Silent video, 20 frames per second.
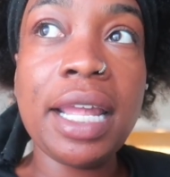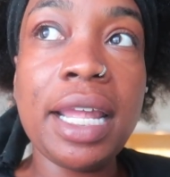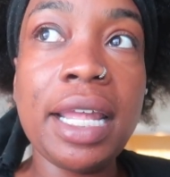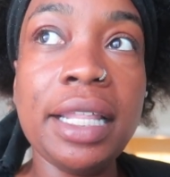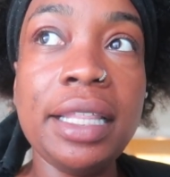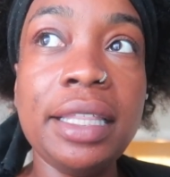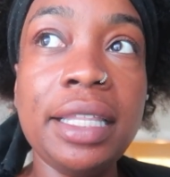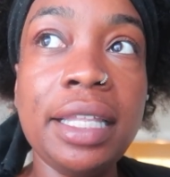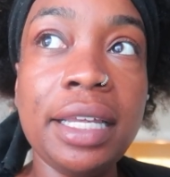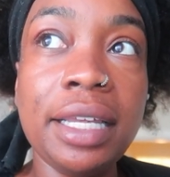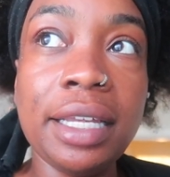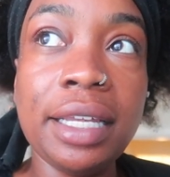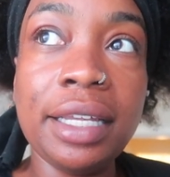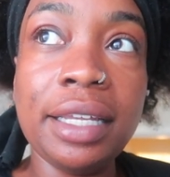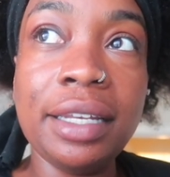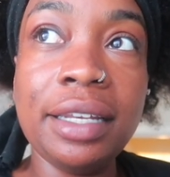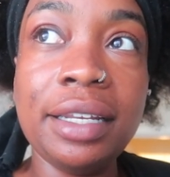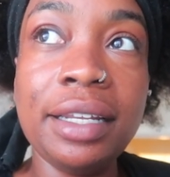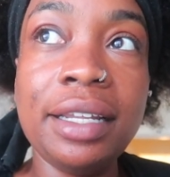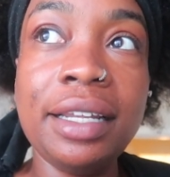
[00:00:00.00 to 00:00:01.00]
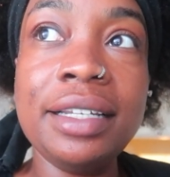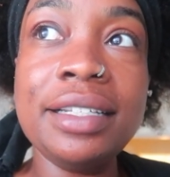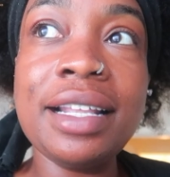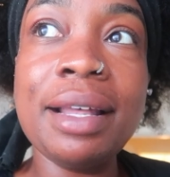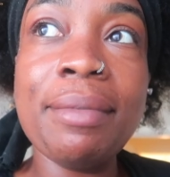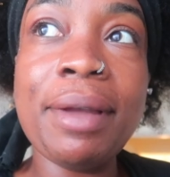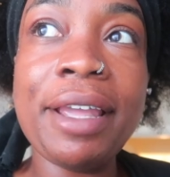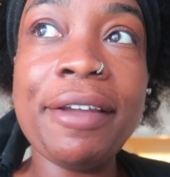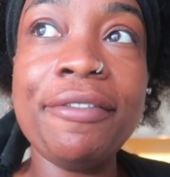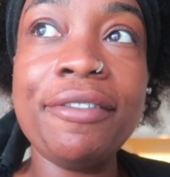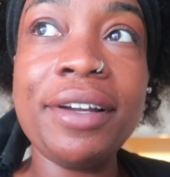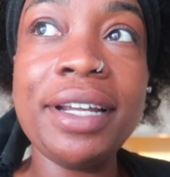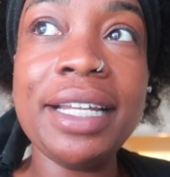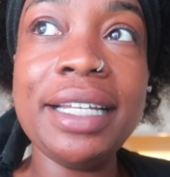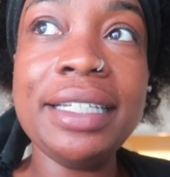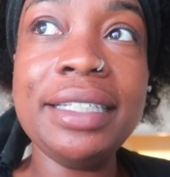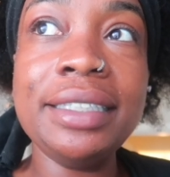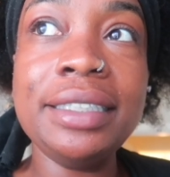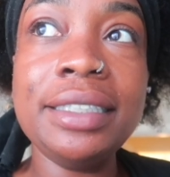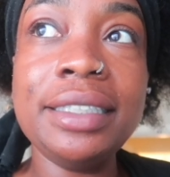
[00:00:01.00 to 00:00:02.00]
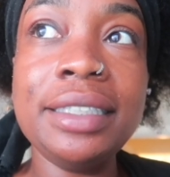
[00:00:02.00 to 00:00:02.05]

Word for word: And then, is that my friend?